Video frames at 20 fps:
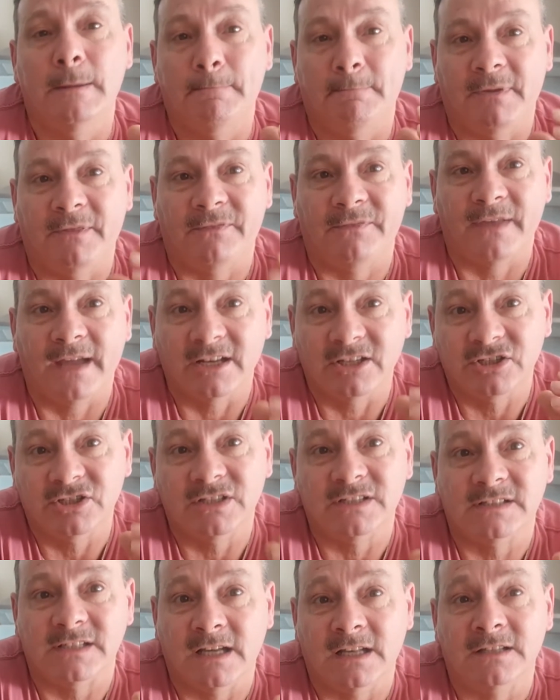but that
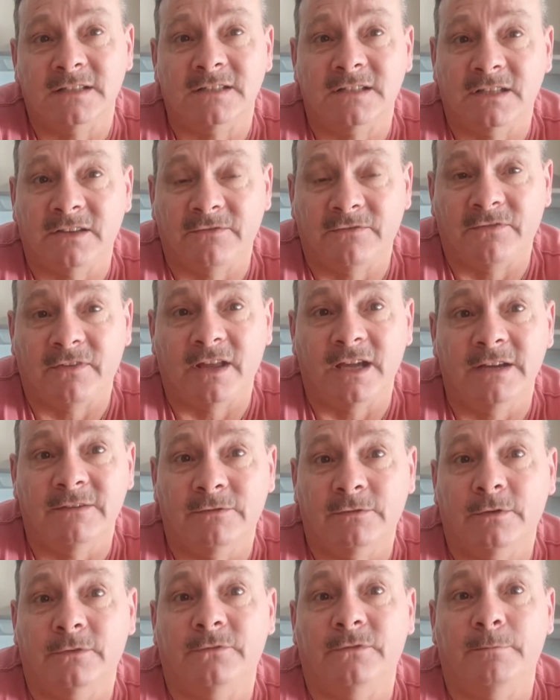just adds to the
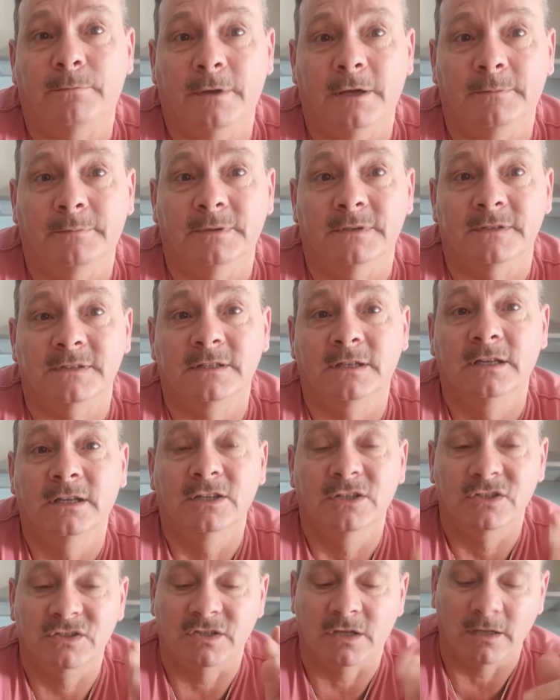flavour of the peppers.
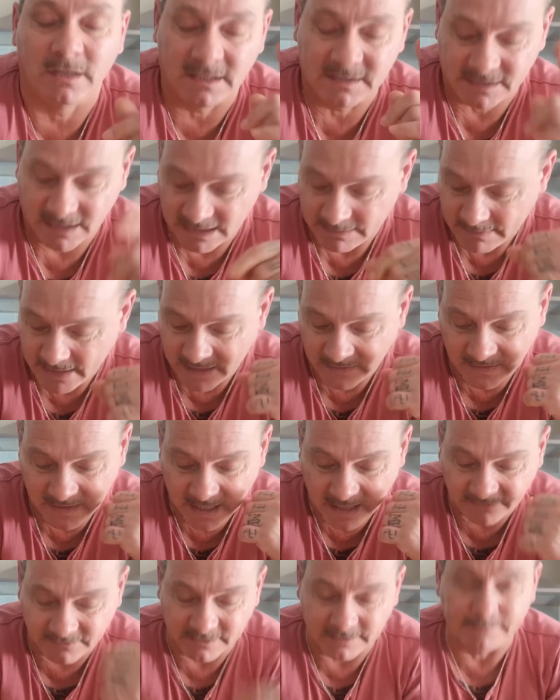So let's get them out of the
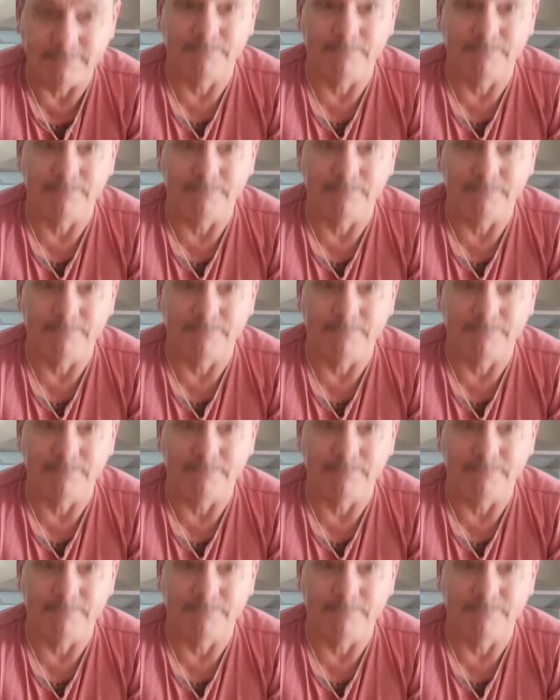oven